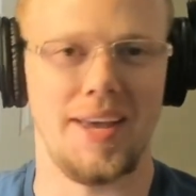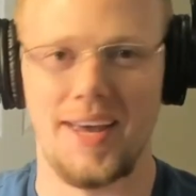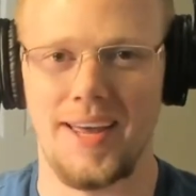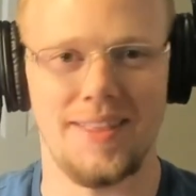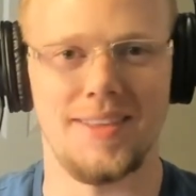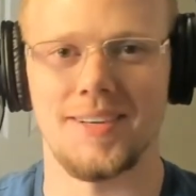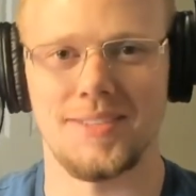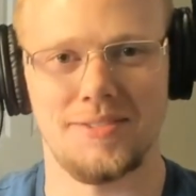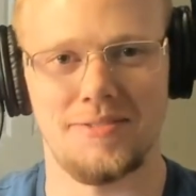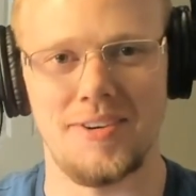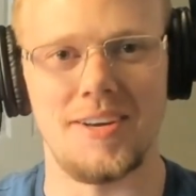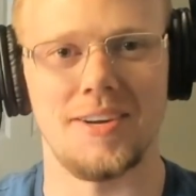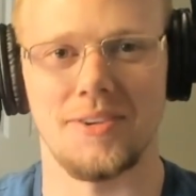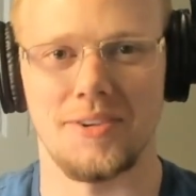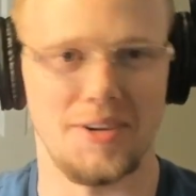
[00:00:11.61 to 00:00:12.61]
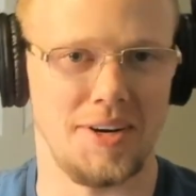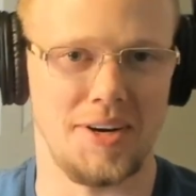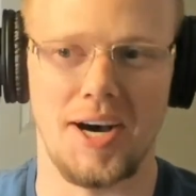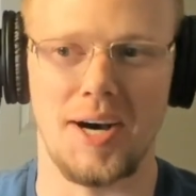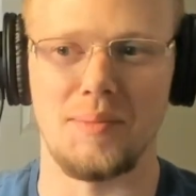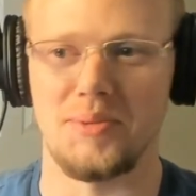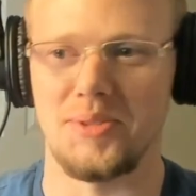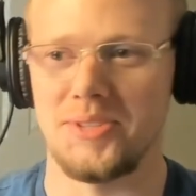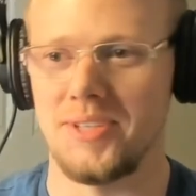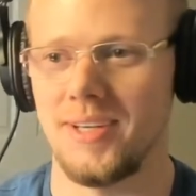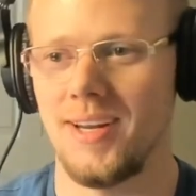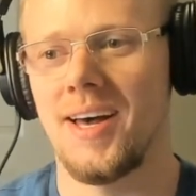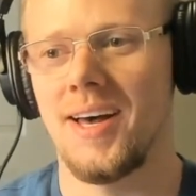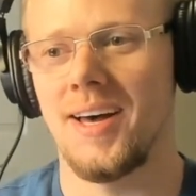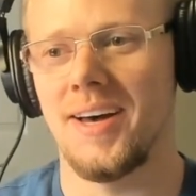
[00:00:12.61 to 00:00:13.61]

get this feat or to accomplish it.